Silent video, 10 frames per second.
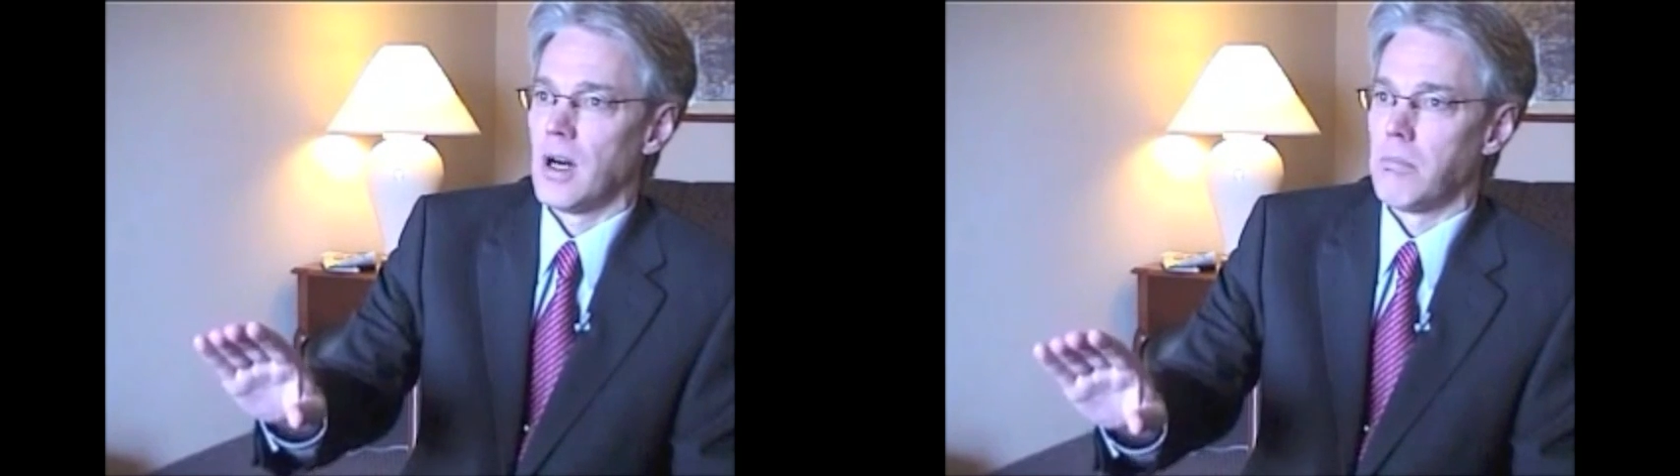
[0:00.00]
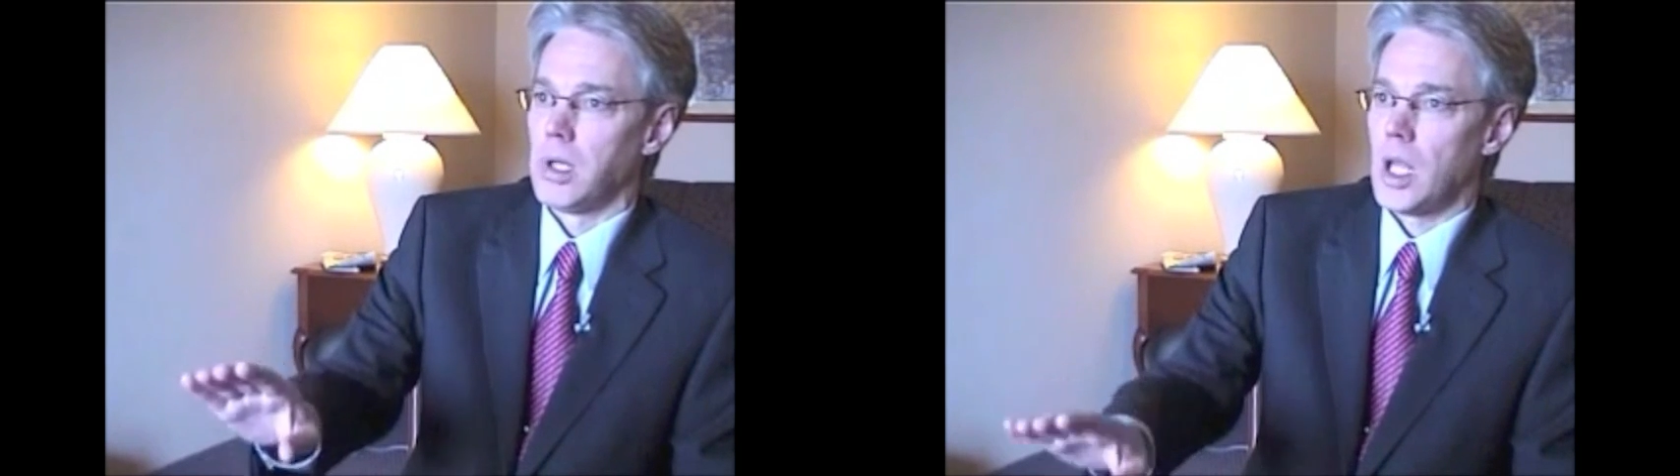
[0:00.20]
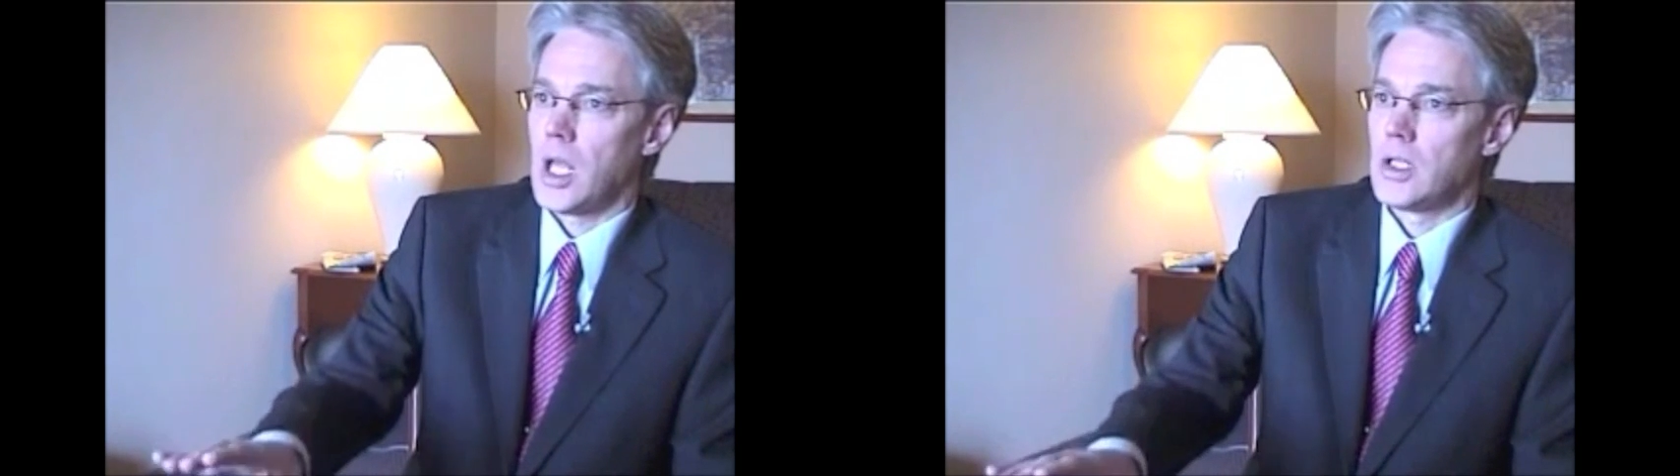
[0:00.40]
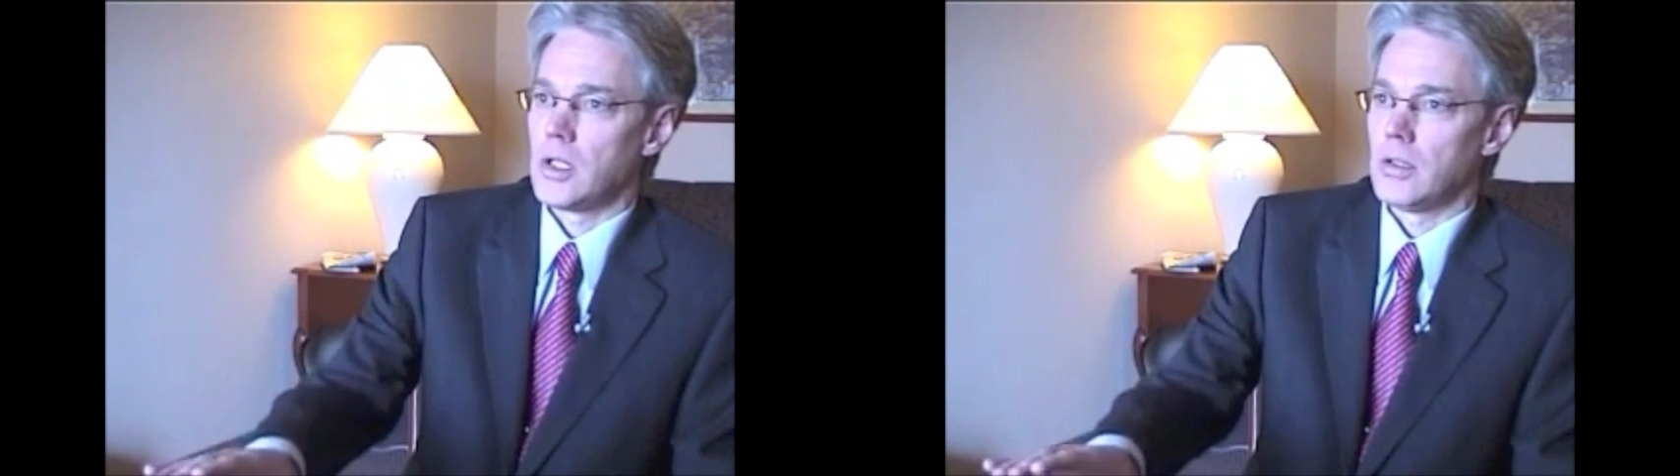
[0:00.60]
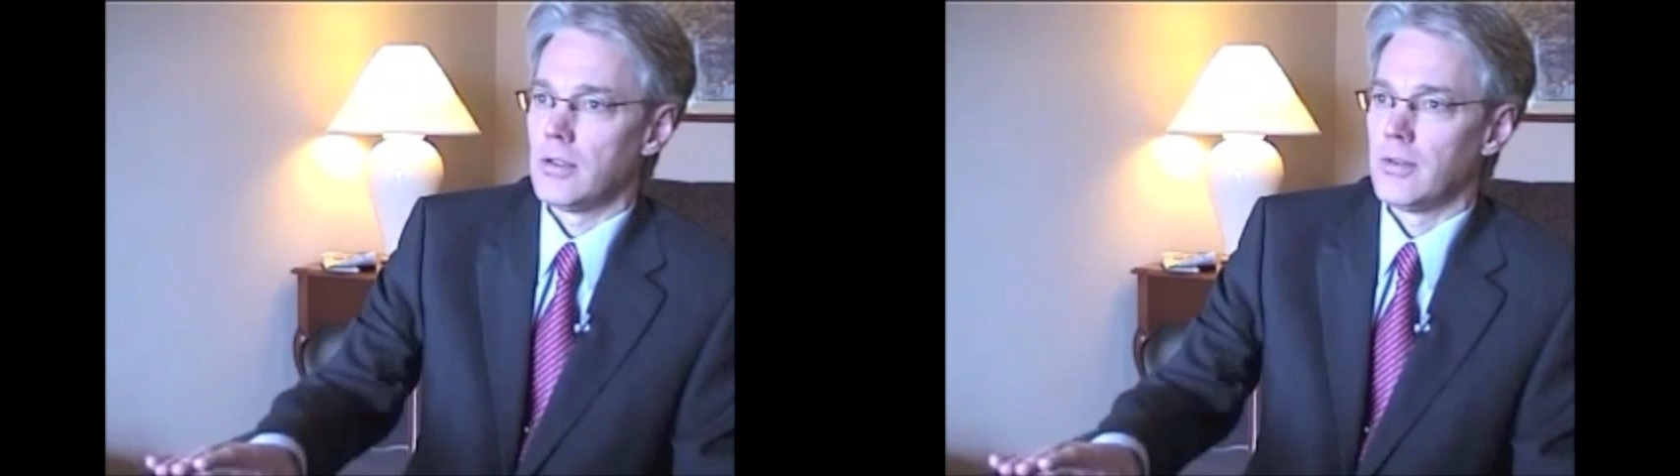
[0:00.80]
a
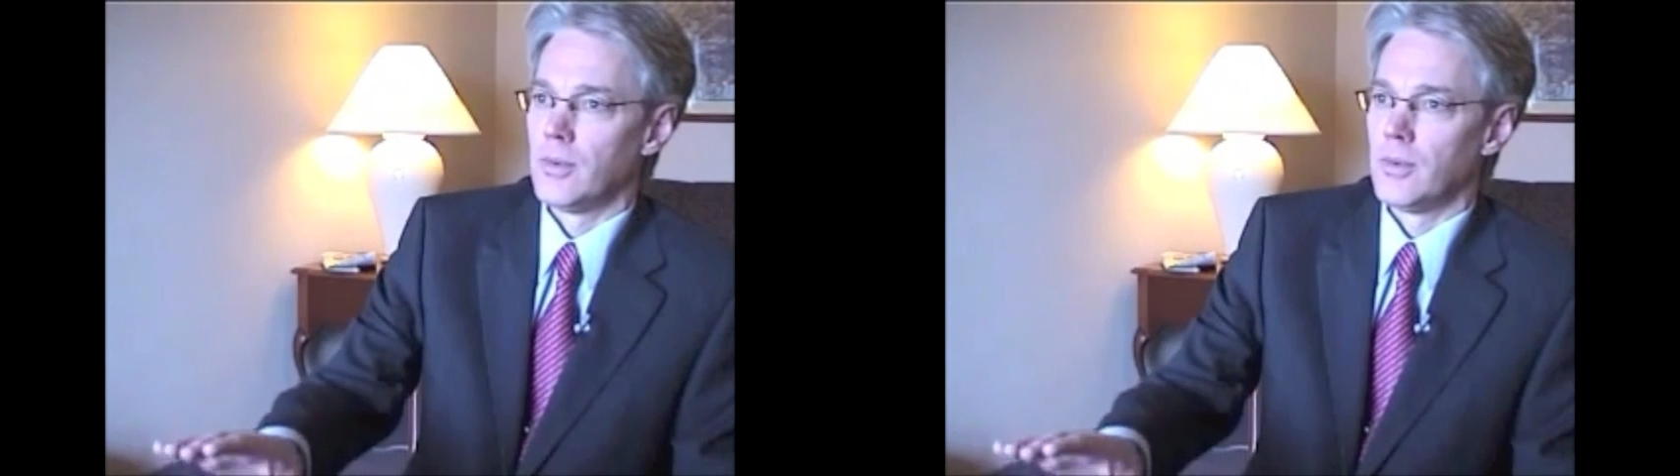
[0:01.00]
bludgeon